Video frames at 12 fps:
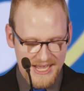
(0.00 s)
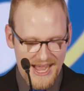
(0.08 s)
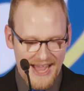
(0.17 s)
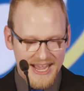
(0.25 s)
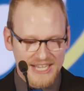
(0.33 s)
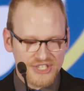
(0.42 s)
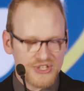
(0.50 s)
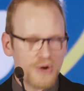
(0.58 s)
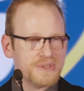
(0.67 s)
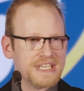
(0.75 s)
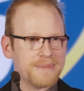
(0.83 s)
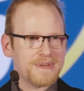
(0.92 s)
I got so
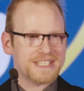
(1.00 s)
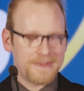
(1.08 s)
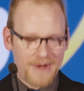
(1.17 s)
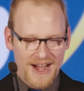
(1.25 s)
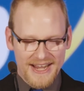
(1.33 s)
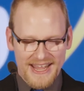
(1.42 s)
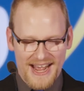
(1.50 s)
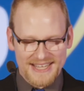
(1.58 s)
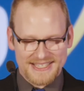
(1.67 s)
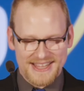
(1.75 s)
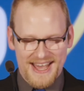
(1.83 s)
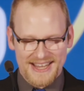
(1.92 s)
deep into
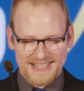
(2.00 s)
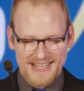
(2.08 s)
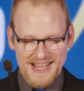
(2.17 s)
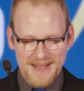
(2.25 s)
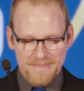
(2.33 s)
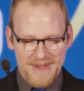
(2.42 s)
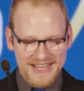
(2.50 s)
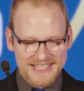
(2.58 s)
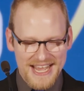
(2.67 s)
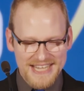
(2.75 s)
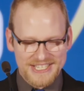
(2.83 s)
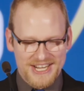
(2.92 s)
podcasts that my
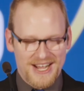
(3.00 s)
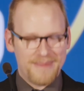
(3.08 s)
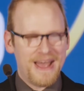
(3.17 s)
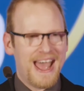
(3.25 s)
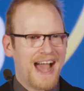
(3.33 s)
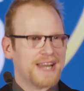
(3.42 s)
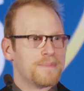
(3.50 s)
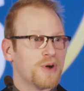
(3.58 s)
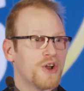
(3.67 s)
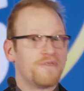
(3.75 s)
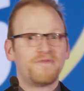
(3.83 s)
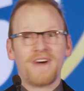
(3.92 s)
day job had to
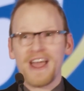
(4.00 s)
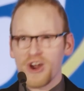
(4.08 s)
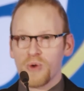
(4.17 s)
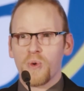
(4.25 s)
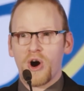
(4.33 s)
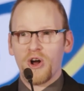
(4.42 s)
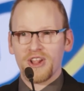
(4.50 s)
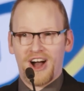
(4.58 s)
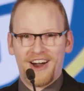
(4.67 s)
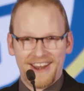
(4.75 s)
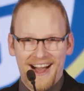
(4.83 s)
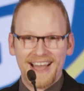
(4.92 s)
put a firewall
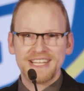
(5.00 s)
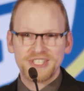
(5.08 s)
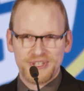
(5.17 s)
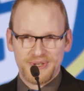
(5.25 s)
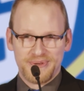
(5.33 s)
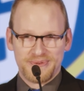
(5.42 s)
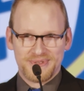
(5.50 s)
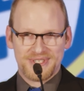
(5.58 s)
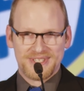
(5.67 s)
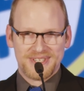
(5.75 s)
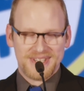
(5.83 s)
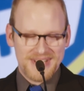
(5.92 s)
on
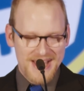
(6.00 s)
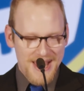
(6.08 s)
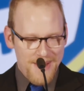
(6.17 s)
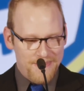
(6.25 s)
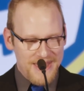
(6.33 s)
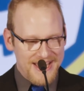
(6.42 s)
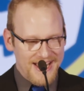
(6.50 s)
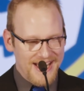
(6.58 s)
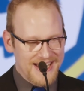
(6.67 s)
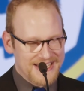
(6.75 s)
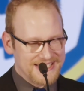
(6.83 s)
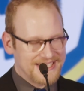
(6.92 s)
iTunes
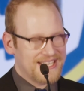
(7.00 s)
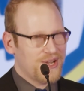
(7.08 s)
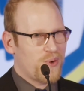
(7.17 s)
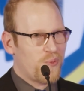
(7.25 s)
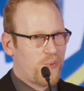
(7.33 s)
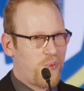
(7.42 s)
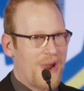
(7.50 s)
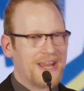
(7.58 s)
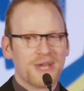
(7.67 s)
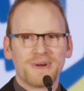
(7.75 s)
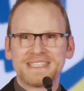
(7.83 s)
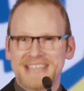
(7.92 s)
because when
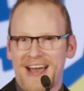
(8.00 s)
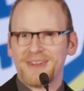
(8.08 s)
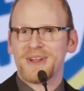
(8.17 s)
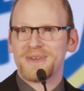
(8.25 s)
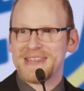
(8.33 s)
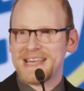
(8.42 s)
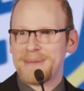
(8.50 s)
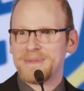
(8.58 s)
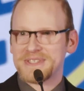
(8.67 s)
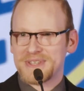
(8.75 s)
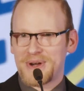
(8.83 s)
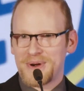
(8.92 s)
you would download the
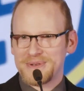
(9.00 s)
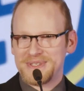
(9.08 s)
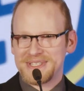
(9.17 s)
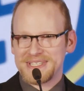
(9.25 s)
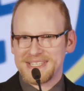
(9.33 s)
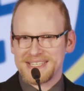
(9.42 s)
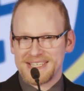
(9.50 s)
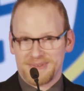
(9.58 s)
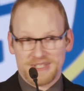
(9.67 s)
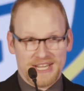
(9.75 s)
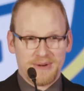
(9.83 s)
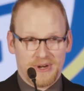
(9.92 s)
episodes,
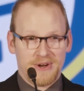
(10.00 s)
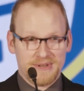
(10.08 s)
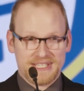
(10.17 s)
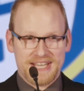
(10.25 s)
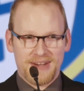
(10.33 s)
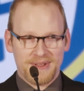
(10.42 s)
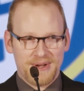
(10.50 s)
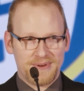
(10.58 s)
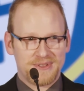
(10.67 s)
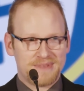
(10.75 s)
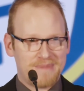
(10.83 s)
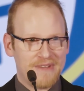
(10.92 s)
which I would always
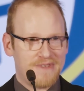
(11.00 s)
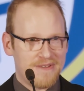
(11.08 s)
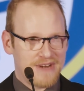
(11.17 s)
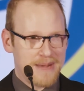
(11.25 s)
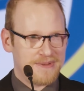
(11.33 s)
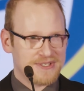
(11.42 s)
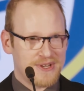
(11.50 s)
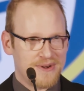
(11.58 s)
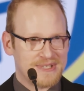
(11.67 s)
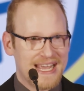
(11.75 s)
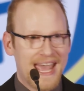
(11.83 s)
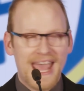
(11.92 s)
download, my favorite
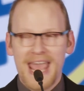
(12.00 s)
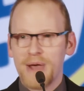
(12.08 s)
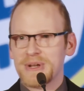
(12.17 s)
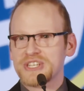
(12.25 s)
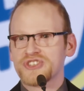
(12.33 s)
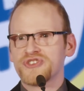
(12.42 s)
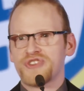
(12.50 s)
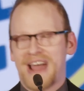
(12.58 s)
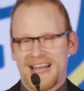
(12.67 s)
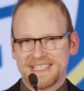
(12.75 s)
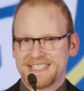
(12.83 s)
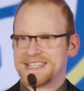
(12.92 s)
episodes, it would
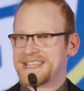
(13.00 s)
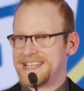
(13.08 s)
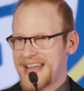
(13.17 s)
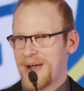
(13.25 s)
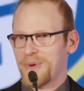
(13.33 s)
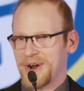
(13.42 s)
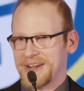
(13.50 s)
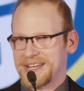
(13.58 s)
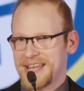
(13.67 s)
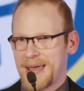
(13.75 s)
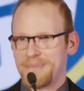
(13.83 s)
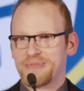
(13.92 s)
crash the network
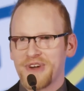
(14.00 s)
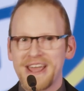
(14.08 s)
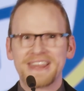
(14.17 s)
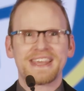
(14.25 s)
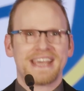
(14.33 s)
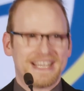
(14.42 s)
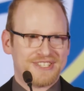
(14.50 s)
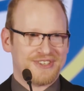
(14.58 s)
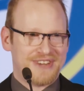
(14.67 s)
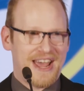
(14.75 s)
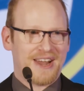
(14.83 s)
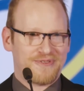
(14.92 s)
and break the
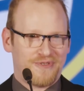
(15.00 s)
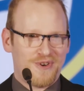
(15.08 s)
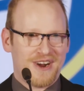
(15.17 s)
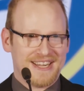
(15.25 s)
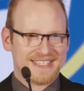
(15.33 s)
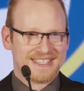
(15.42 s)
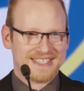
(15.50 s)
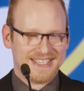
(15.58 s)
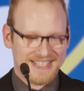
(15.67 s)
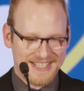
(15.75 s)
internet for us.